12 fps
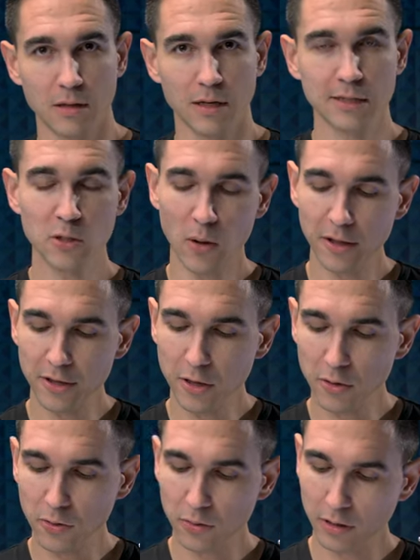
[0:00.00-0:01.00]
And so
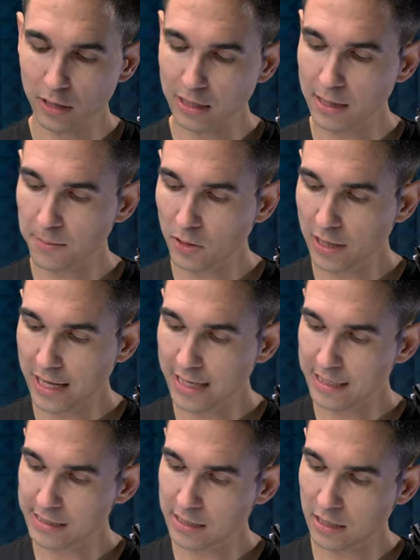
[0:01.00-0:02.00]
although the gimbal
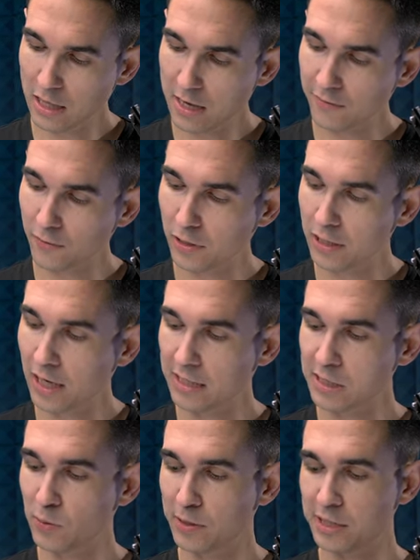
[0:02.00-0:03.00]
has a lot of really
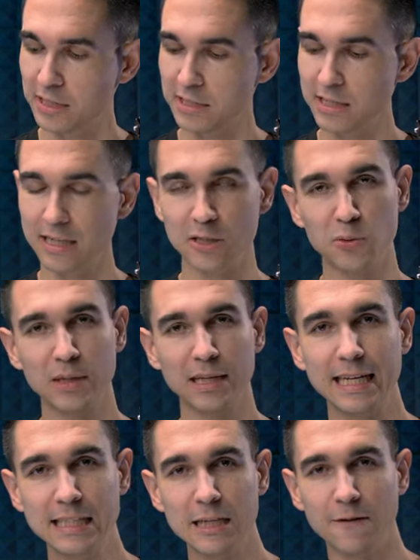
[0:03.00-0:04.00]
nice switches and is
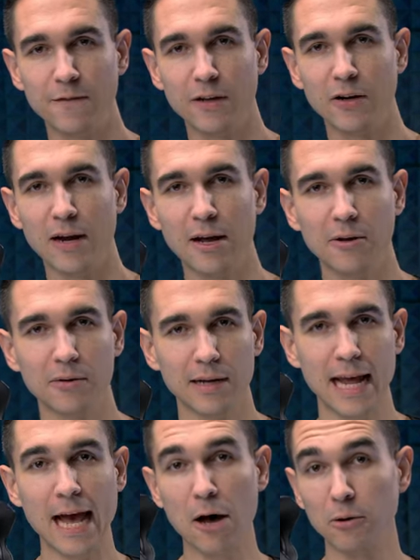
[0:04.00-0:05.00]
easy to figure out
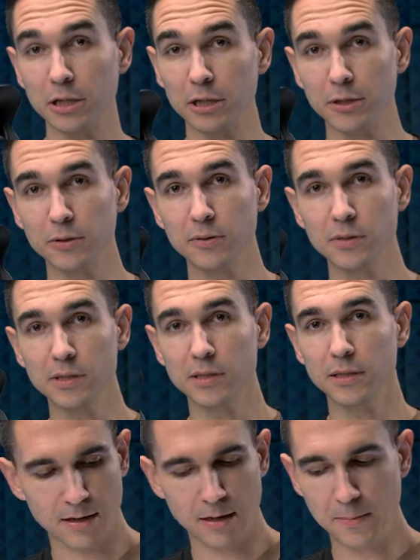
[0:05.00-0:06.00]
how to use,
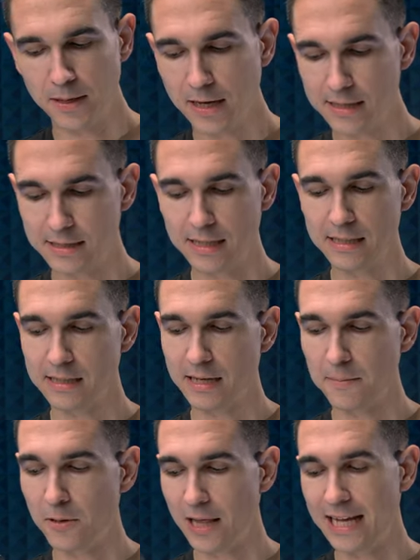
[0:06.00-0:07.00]
and because this
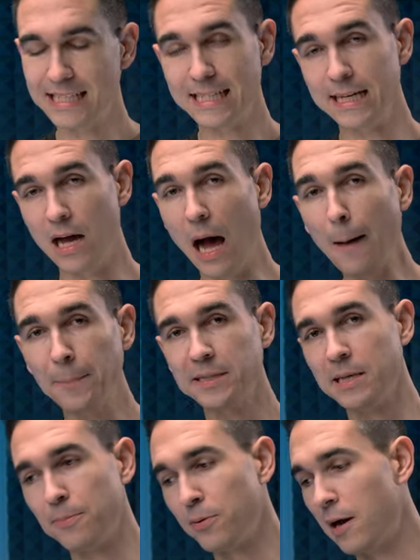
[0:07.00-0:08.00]
gimbal has the
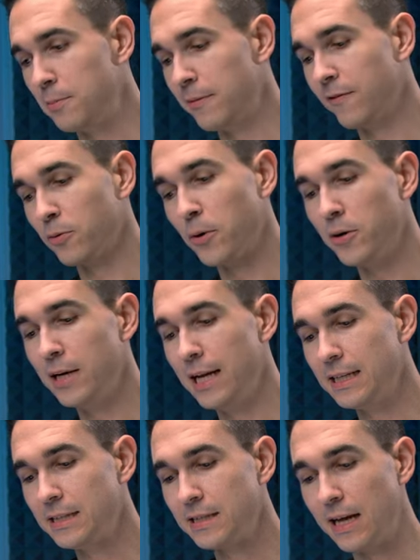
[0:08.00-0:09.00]
opposite problem of the Ronin
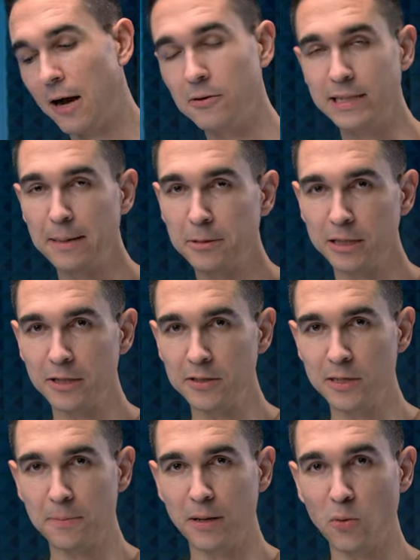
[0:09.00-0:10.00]
S, I was able to
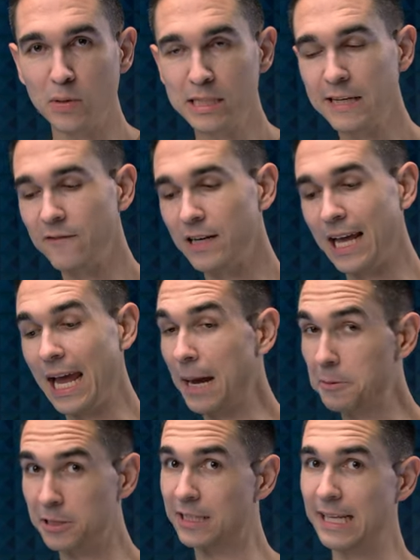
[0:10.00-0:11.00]
use it but wasn't even
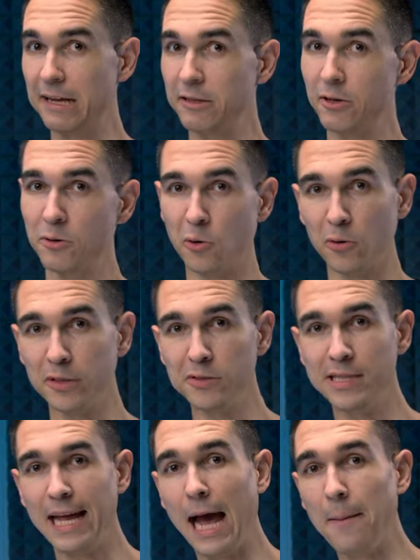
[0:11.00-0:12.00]
able to download or
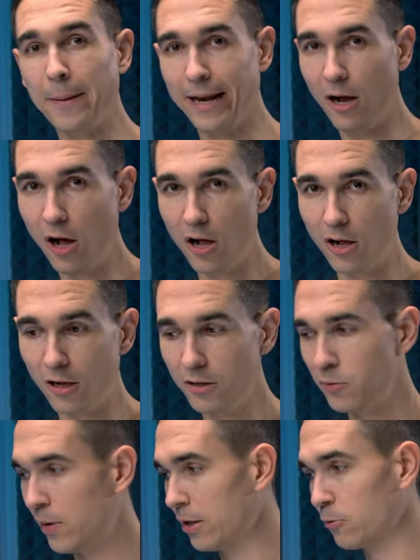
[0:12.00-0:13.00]
use the app at all,
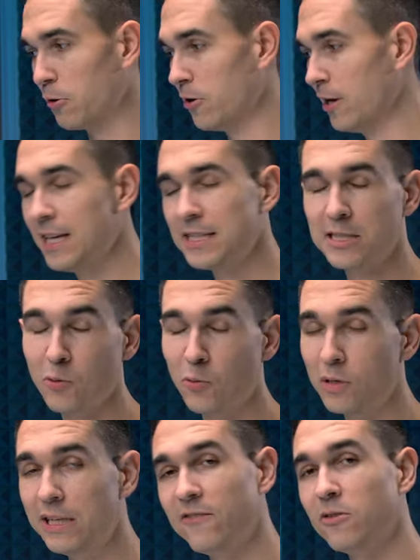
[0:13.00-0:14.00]
while the Ronin S
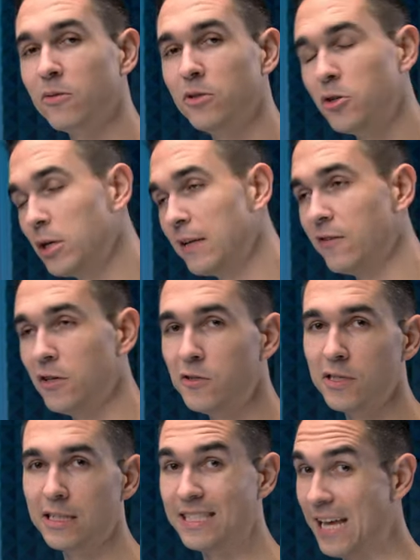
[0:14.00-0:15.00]
wouldn't even, you couldn't even use
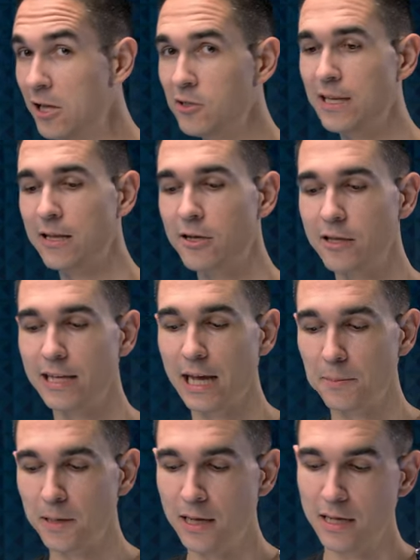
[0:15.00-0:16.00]
it until you downloaded the
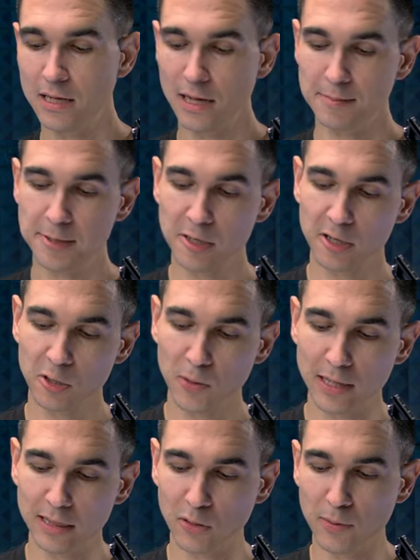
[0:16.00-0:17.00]
app. I'm still gonna
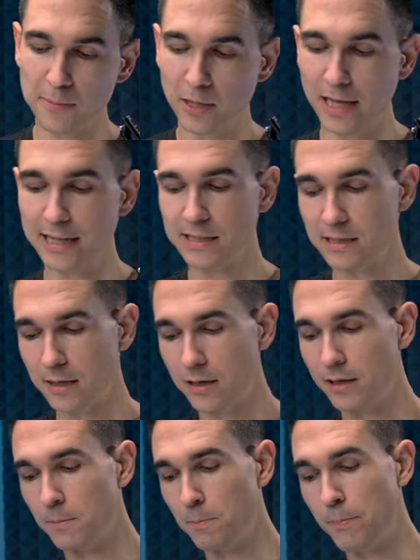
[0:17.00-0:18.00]
rate the Weebill S
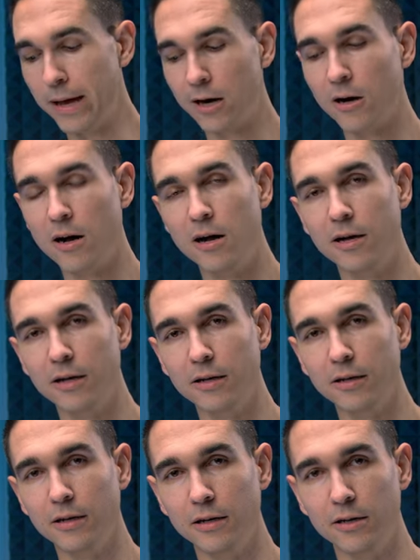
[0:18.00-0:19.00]
better
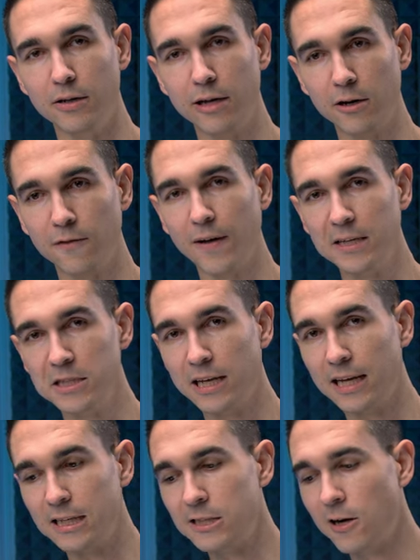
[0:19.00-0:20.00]
on interface and
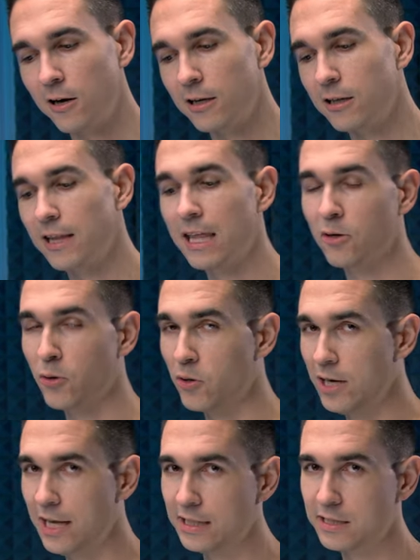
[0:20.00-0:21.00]
getting started than the
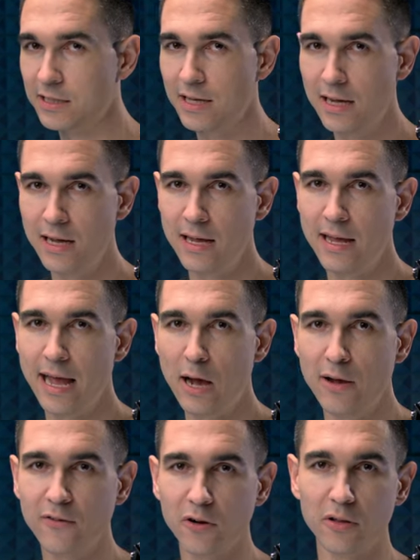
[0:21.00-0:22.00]
Ronin S.
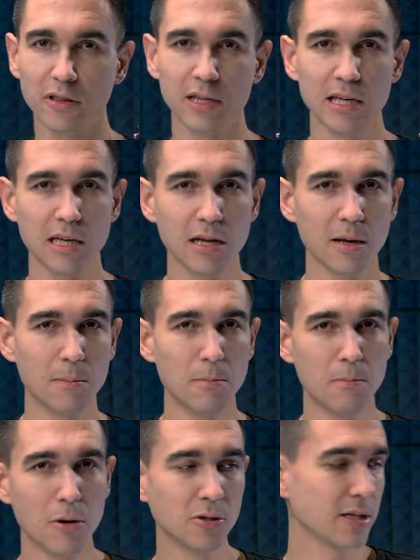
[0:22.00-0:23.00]
However, the
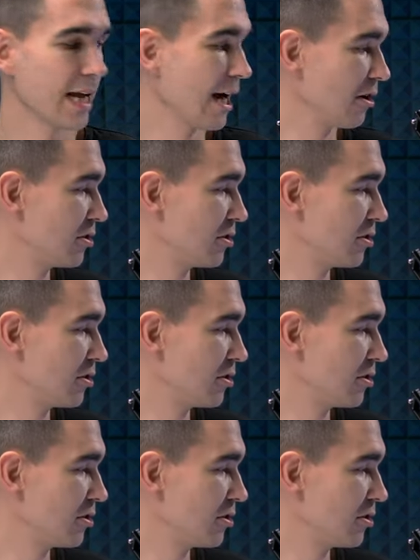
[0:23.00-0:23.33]
Moza Air